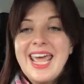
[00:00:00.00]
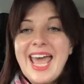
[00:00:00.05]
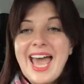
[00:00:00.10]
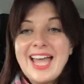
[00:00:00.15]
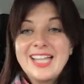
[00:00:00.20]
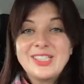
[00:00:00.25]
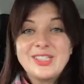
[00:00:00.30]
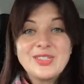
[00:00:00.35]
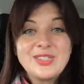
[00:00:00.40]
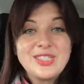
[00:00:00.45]

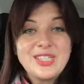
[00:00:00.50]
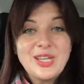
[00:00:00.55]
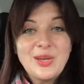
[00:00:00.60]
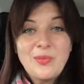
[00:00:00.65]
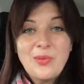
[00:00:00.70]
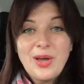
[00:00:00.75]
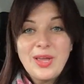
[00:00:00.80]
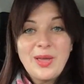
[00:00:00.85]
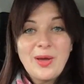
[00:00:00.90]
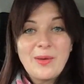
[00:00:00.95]
and to see
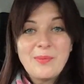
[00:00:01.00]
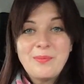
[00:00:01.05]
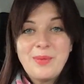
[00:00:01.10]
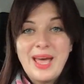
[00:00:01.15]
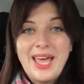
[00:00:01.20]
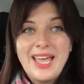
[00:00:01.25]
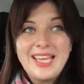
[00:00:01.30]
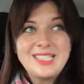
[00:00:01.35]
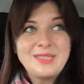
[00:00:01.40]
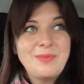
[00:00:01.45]
where you're
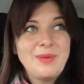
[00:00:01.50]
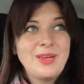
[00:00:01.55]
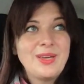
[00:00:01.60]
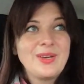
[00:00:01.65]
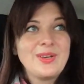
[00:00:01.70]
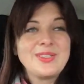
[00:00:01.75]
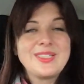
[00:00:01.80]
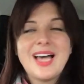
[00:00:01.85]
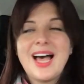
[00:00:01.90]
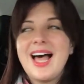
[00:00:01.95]
based,
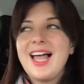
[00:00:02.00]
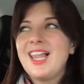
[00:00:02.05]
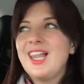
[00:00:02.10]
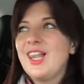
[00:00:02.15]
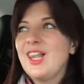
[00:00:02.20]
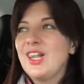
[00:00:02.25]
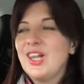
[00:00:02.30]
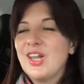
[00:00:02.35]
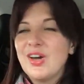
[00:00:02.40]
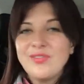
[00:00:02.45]
because I
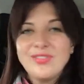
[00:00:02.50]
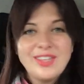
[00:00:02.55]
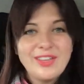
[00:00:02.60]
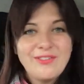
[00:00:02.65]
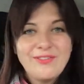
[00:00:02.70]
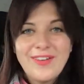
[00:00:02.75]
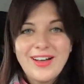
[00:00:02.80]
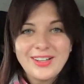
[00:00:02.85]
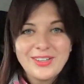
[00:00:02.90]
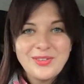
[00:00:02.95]
love the
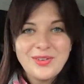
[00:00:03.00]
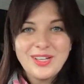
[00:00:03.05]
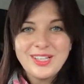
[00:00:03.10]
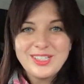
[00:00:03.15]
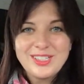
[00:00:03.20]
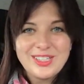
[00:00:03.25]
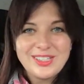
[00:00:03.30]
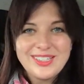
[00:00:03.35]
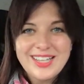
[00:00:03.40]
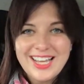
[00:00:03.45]
fact you are
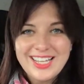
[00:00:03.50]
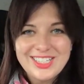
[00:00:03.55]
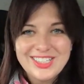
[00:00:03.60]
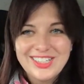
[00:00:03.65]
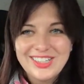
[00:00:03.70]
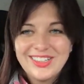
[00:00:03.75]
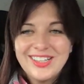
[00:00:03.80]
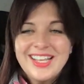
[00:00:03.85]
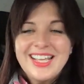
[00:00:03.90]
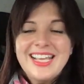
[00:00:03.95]

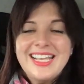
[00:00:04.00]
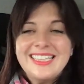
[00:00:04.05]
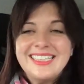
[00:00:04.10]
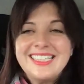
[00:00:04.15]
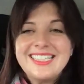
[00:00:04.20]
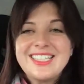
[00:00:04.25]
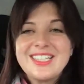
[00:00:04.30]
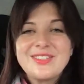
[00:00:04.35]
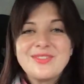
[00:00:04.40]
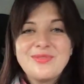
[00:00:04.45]
international.
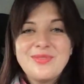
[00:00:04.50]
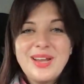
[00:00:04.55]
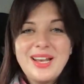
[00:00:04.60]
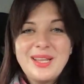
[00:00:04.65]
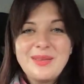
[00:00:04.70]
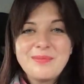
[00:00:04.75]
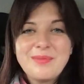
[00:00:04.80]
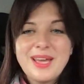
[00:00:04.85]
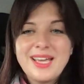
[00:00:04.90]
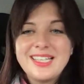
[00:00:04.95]
This is
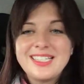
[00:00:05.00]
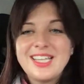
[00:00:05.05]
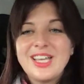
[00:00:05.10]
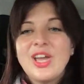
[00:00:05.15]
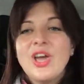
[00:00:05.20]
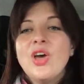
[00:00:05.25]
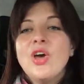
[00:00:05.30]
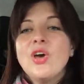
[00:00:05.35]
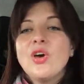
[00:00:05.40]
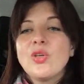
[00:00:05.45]
really amazing.
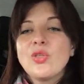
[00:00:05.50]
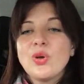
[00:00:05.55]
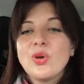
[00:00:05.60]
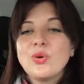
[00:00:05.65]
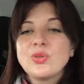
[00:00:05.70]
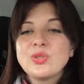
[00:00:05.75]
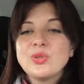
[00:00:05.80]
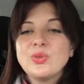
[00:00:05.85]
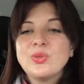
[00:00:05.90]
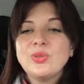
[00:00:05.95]
For
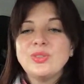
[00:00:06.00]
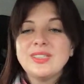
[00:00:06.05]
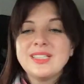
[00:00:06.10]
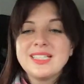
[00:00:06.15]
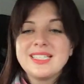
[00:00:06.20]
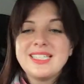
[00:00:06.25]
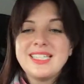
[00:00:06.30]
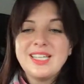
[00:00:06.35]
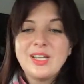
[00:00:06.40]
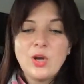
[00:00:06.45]
those who couldn't
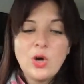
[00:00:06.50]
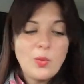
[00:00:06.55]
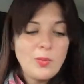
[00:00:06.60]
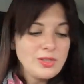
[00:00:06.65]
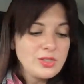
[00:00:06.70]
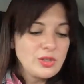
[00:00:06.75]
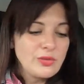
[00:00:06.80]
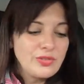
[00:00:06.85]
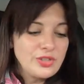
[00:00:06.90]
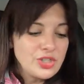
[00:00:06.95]
see
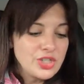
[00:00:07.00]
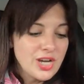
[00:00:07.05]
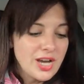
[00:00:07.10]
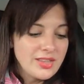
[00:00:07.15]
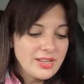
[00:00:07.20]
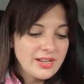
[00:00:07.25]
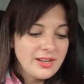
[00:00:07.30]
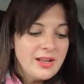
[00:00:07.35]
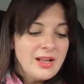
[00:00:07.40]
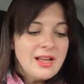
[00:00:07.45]
comments of each
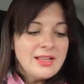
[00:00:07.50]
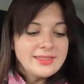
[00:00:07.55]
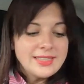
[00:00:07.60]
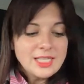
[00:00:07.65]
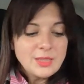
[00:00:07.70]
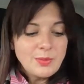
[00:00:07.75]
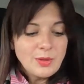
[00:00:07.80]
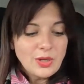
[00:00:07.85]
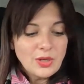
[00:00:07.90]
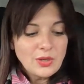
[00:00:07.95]
other,
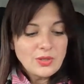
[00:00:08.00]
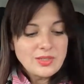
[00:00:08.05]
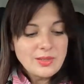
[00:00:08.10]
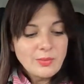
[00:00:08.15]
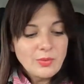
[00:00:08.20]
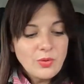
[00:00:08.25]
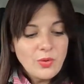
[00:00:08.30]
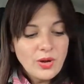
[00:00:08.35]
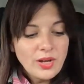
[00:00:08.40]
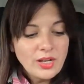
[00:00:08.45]
that's because
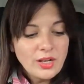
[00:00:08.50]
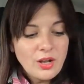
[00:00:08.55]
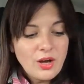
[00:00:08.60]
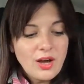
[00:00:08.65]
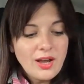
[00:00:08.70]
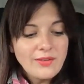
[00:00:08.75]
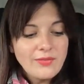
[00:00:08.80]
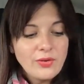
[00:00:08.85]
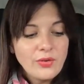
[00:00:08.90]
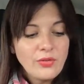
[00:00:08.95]
I'm going
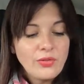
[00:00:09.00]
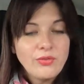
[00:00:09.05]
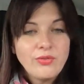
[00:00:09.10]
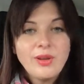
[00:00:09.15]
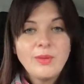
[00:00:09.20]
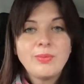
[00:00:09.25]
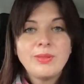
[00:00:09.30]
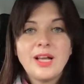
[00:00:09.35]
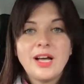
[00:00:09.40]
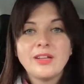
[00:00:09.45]
live on
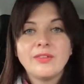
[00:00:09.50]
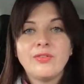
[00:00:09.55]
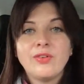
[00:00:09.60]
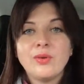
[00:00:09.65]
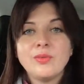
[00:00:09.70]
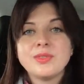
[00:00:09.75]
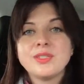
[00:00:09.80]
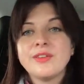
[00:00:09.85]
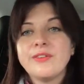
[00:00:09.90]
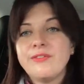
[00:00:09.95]
3
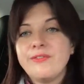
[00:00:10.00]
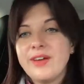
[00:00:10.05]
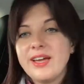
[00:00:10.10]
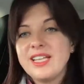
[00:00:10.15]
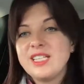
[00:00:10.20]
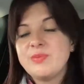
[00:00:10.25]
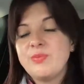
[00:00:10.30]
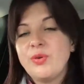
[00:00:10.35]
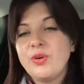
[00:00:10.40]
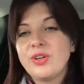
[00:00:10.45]
platforms,
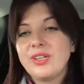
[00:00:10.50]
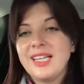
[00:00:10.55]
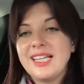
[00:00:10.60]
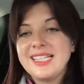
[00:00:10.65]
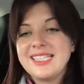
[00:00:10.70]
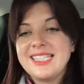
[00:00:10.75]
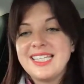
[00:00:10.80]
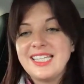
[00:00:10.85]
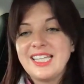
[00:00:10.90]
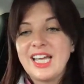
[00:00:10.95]
Facebook,
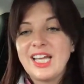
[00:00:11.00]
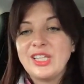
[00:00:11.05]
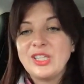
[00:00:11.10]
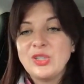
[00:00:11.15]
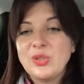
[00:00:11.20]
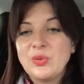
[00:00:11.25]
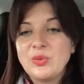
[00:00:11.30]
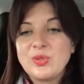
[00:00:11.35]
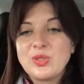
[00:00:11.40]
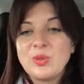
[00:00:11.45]
LinkedIn, and
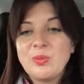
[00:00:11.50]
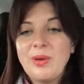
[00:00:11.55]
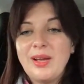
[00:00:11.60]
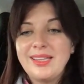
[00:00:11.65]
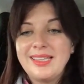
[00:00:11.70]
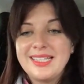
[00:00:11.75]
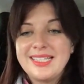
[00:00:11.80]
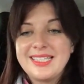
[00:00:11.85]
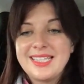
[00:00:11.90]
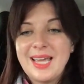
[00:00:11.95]
YouTube
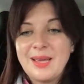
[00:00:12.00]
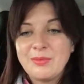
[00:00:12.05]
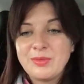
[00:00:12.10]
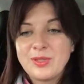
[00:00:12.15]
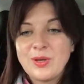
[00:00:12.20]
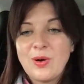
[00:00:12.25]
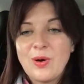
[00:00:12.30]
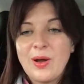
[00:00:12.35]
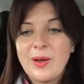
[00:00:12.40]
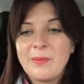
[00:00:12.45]
at the same
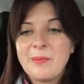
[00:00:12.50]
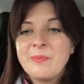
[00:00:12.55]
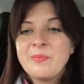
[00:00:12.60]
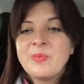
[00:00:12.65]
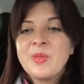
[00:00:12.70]
time.